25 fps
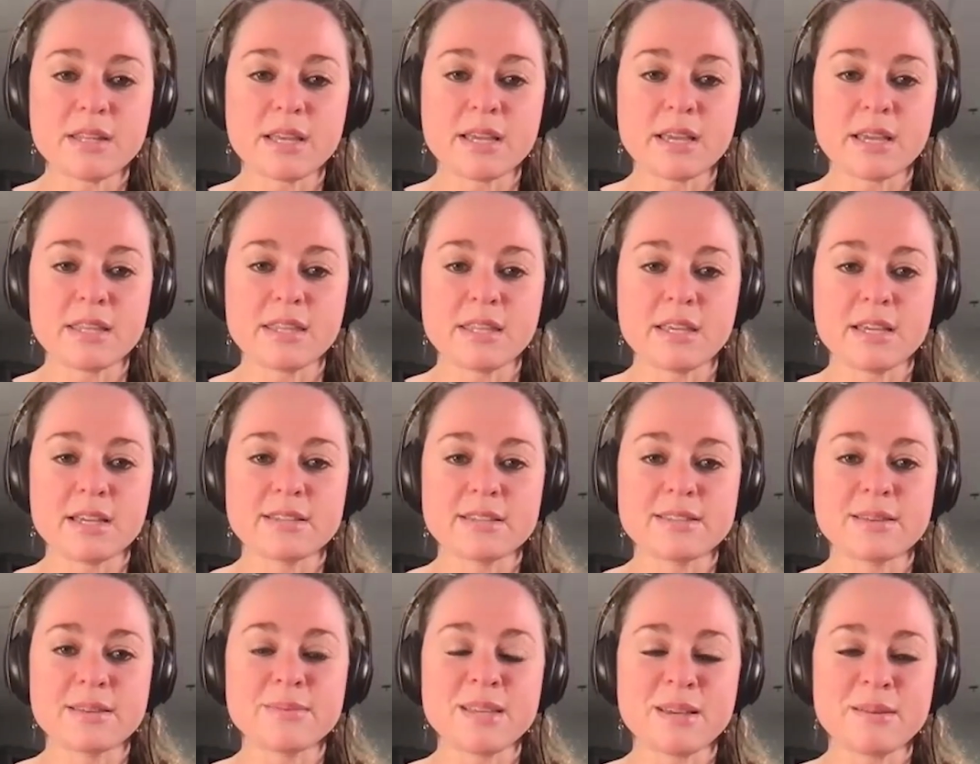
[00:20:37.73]
Like I think
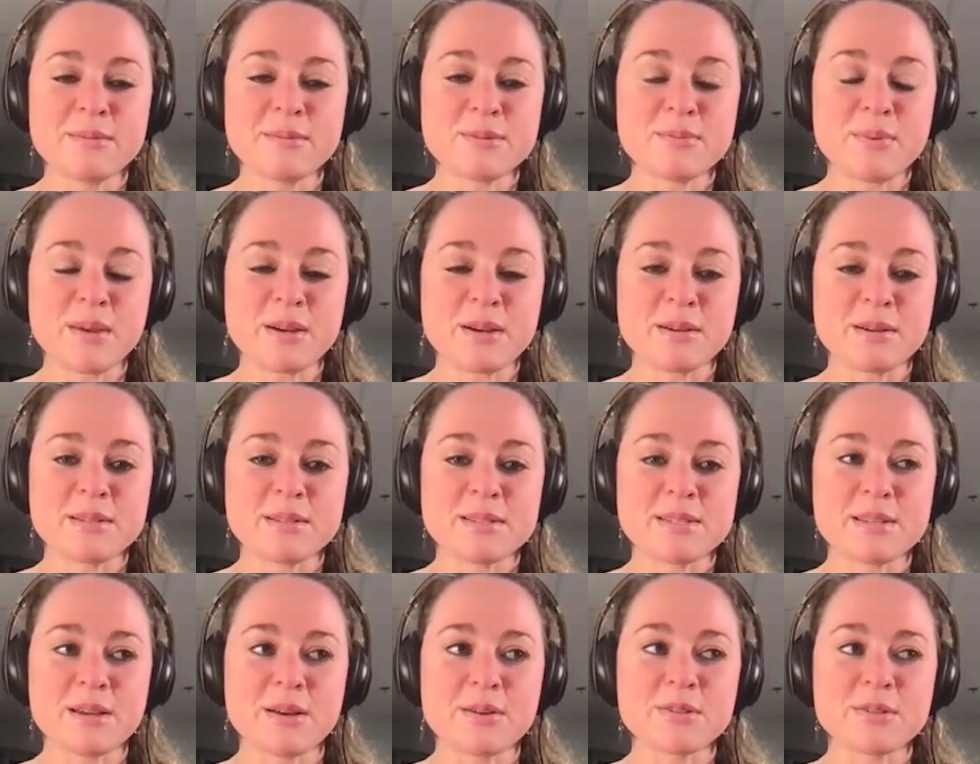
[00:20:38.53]
sometimes
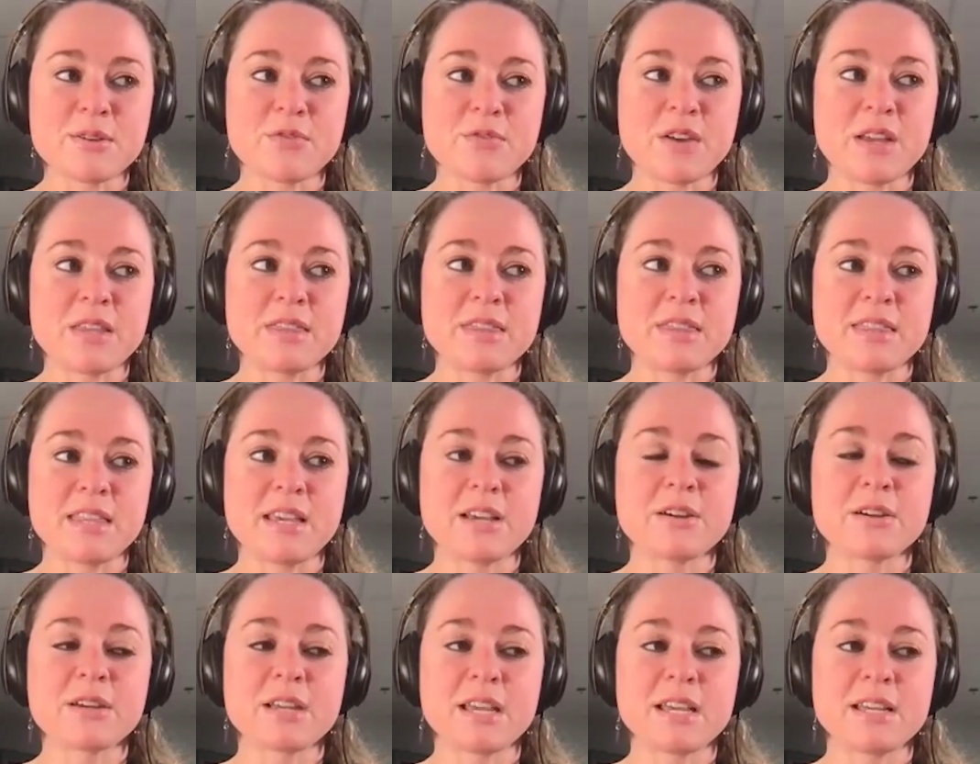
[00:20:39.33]
parents also find
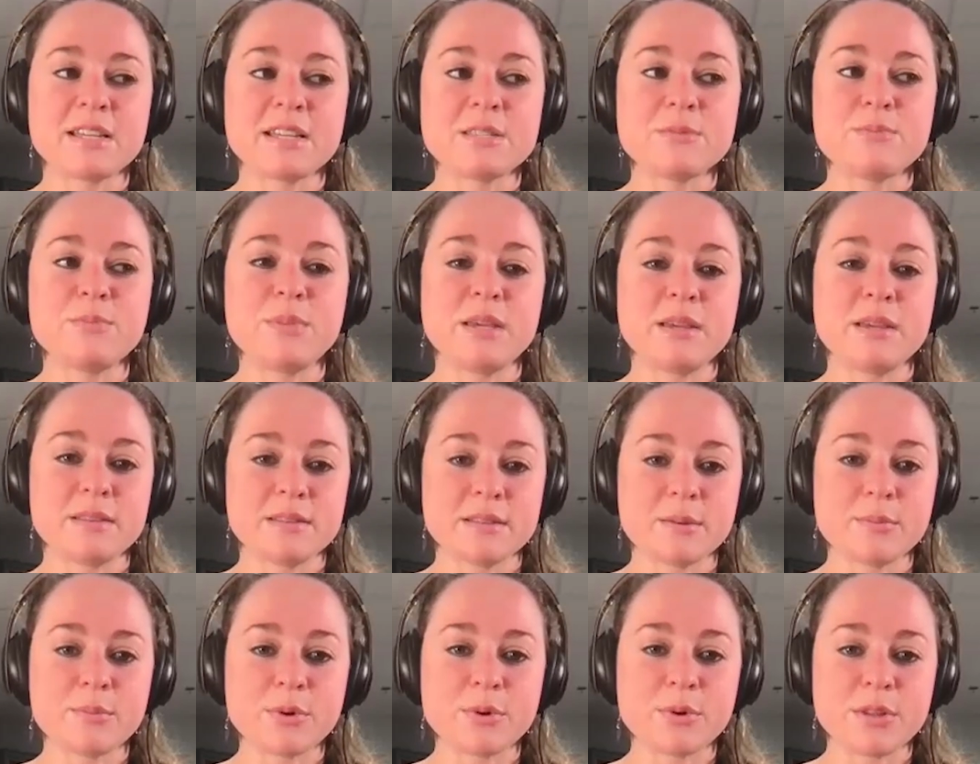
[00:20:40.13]
their kids
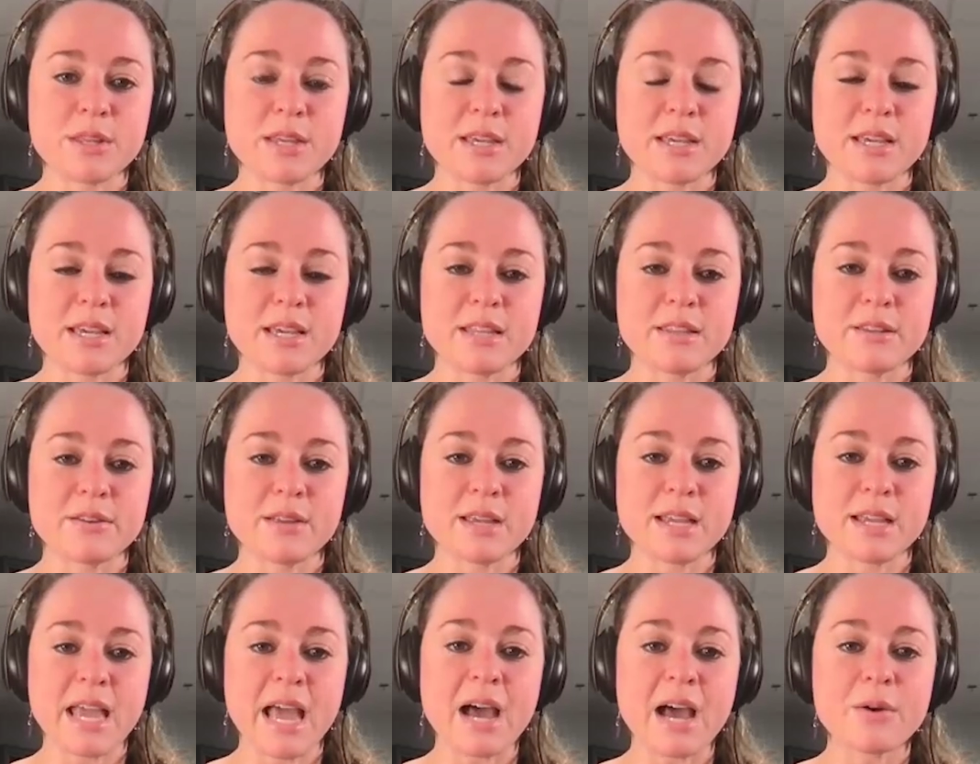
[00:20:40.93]
being the bully and they're
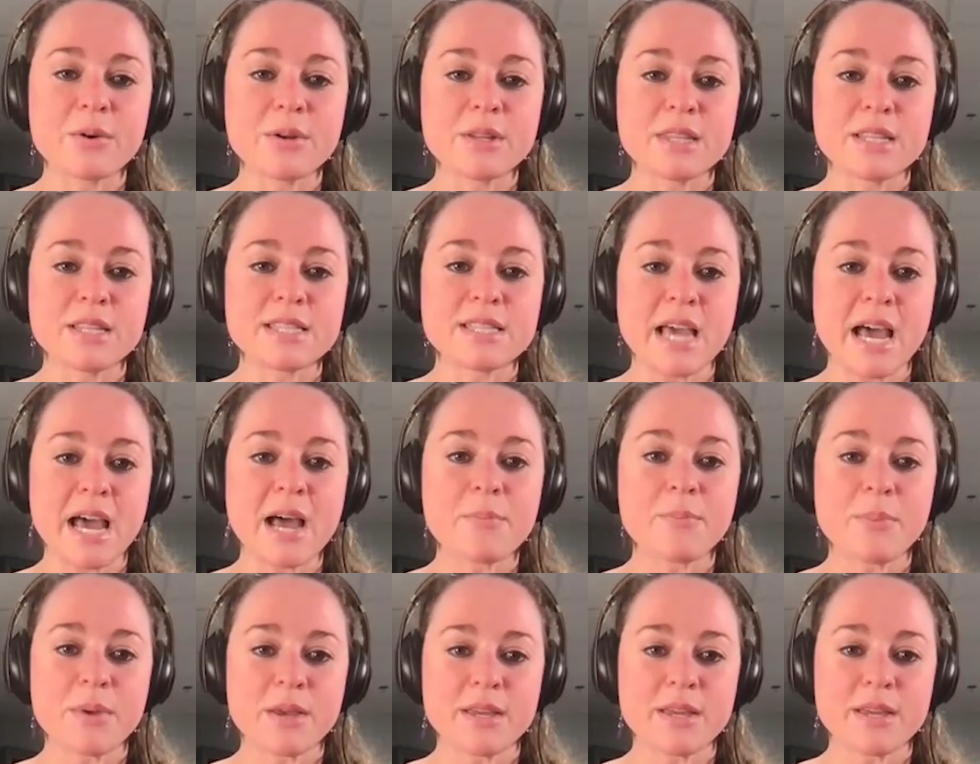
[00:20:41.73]
like, how did this
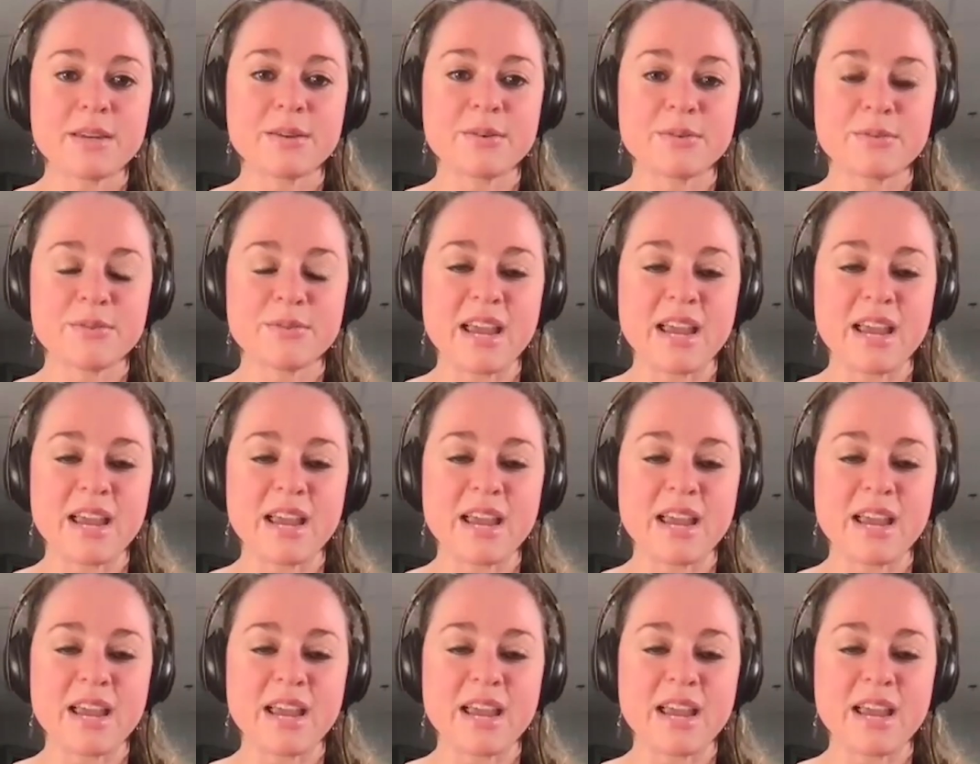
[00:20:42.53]
happen?